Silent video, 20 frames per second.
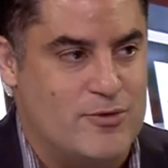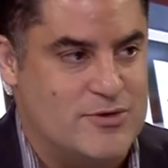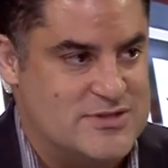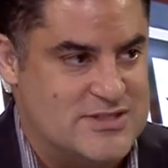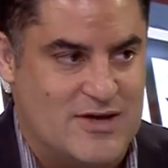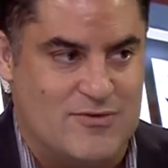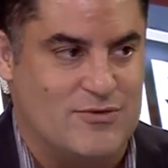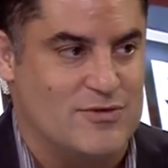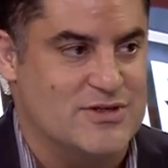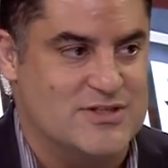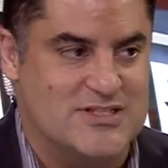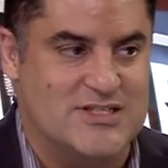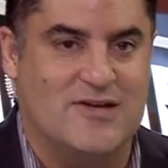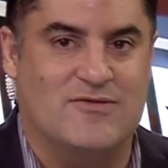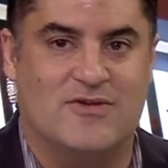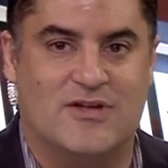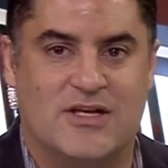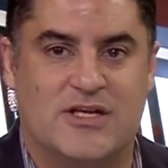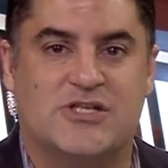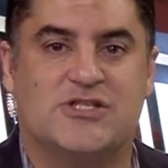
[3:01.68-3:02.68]
was never
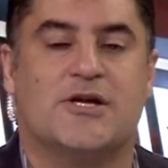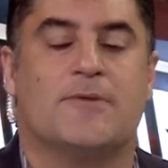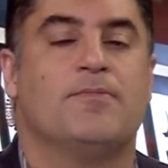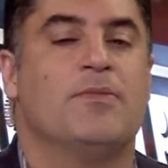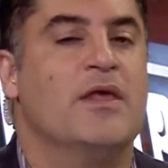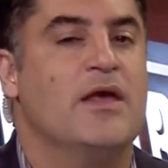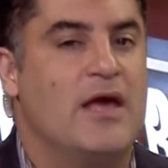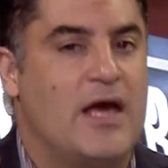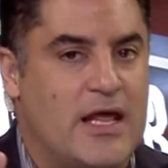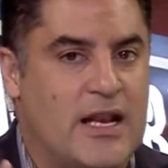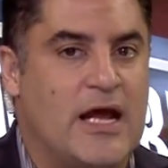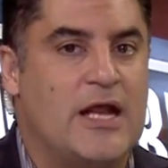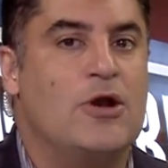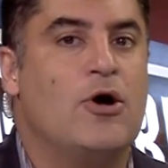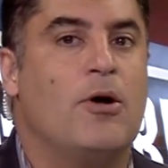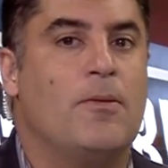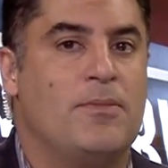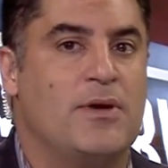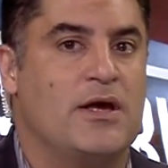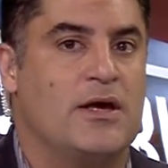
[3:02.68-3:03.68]
received in Egypt, and I
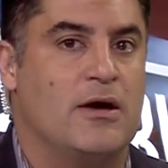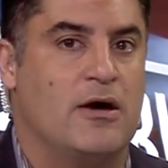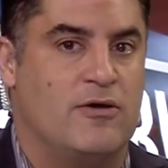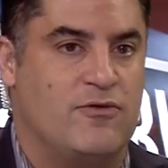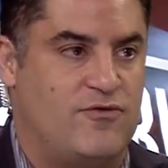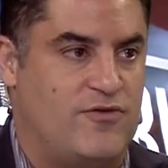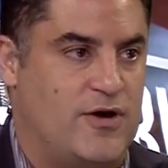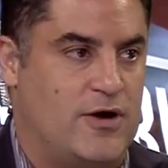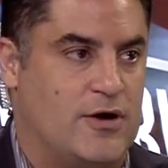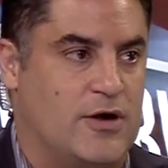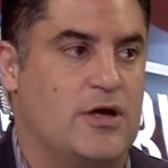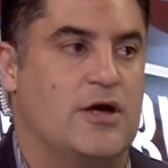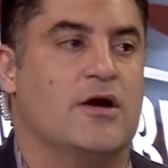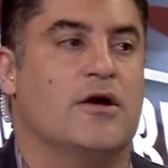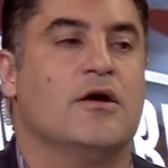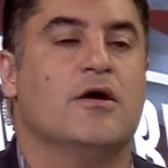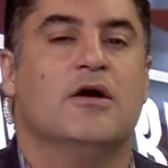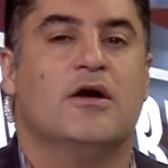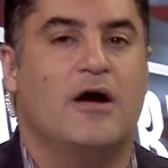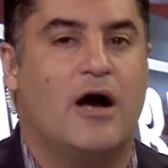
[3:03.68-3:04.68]
know I'm being unfair
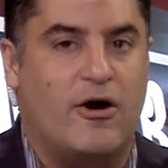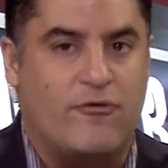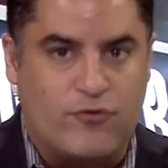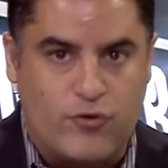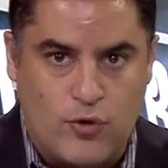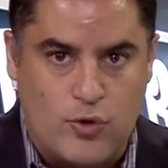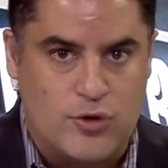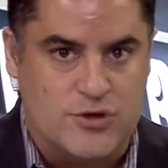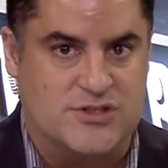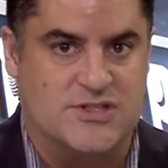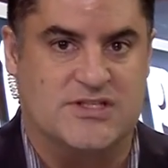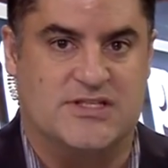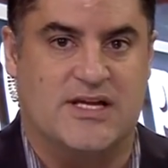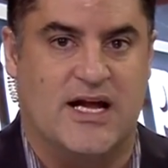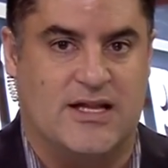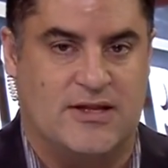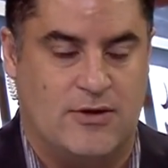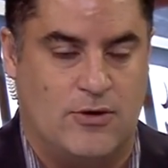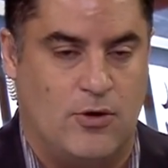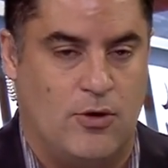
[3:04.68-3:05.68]
here. Of course, it's
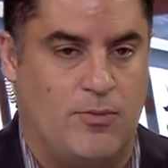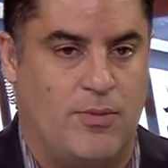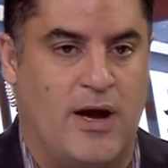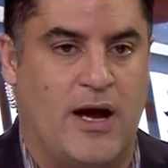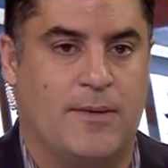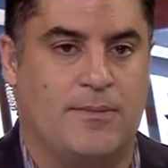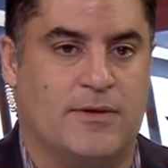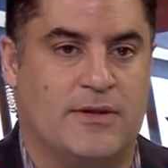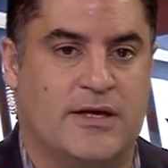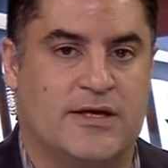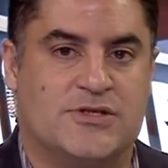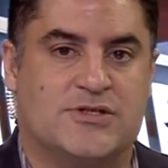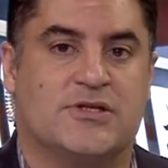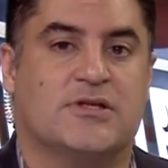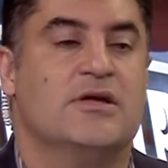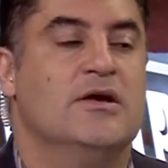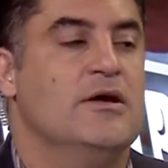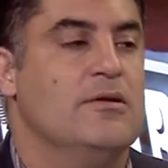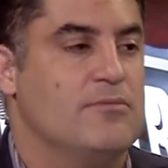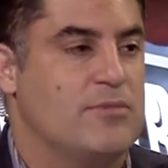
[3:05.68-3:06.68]
not the whole
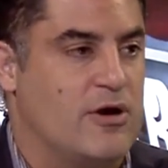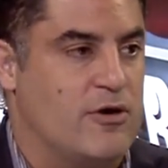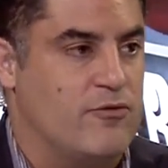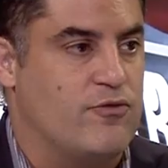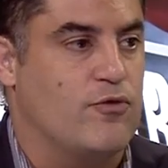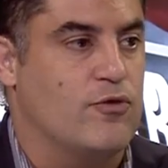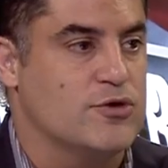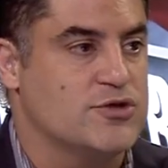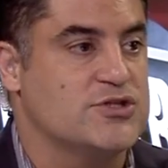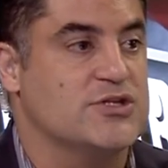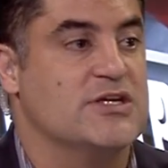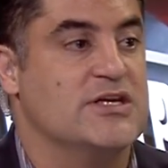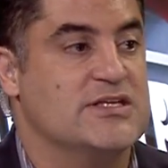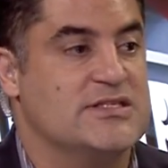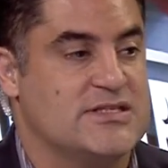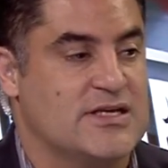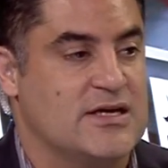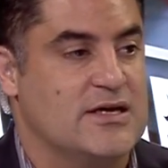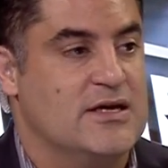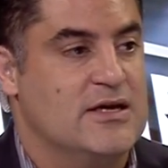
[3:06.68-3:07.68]
population, but unfortunately,
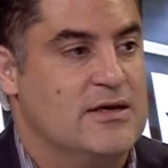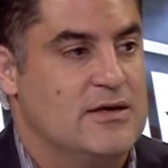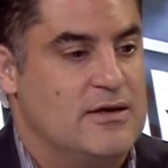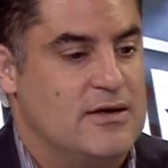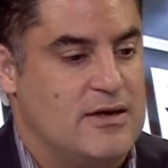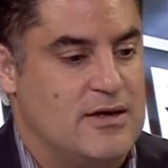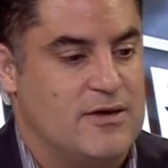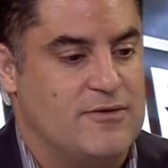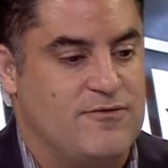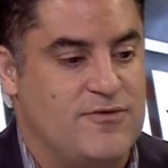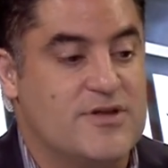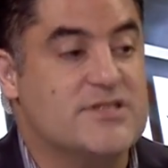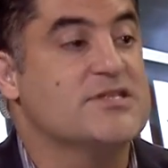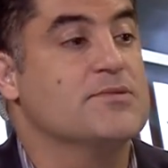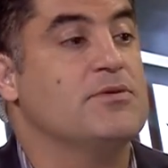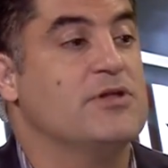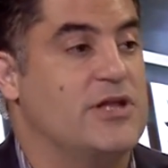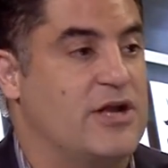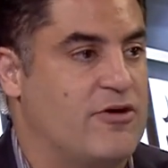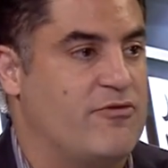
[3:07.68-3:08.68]
it's a, a
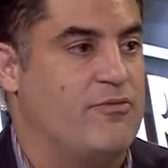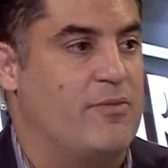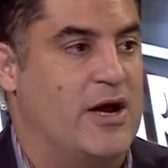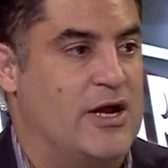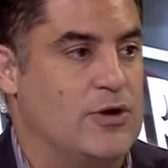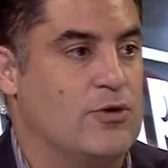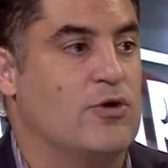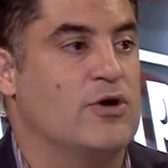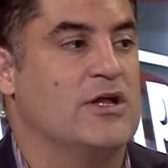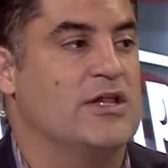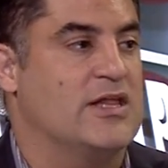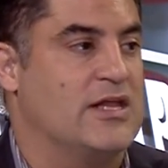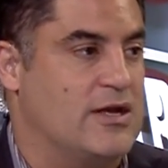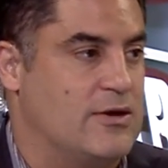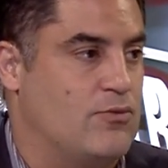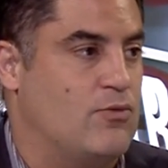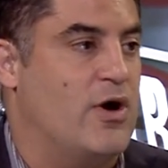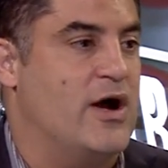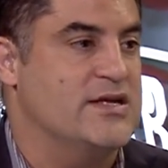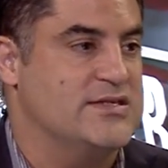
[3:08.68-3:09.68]
visible enough minority that
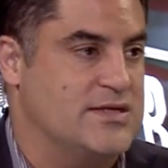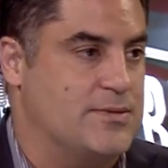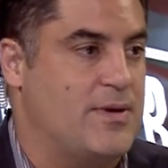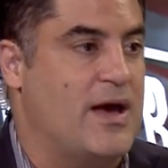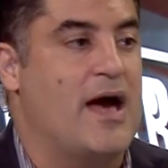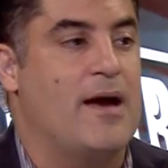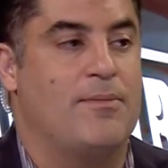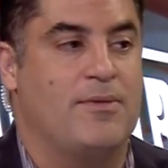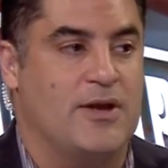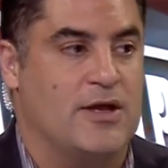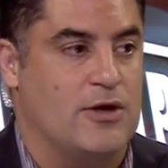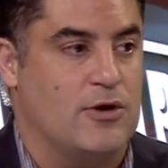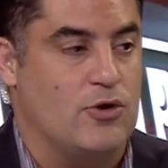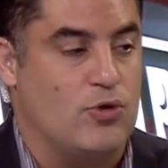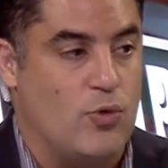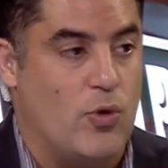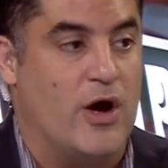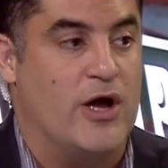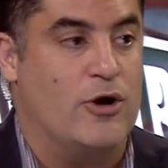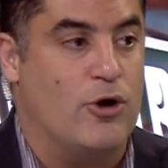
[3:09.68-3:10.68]
it winds up happening
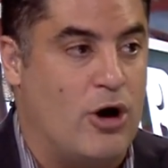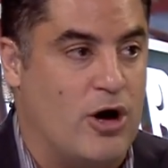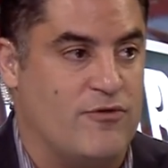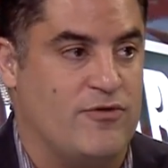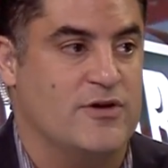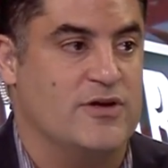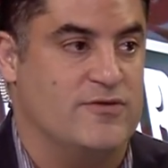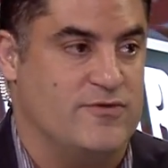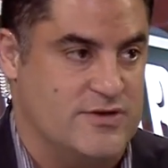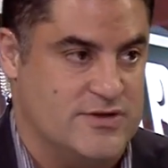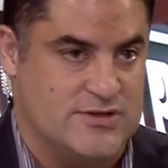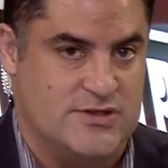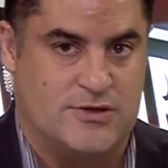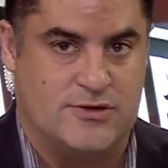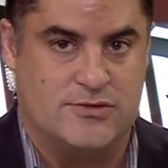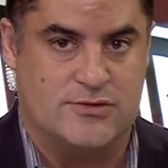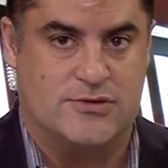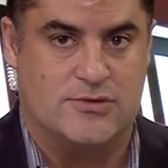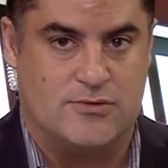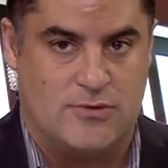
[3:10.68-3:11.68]
quite often to
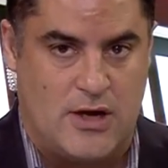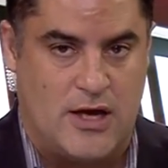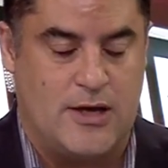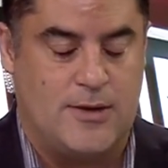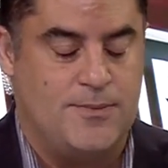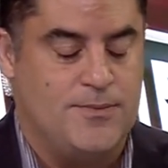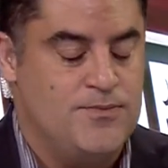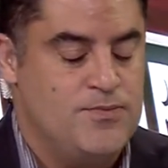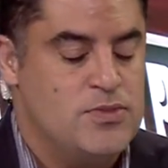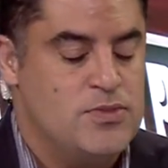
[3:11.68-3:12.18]
visitors, right?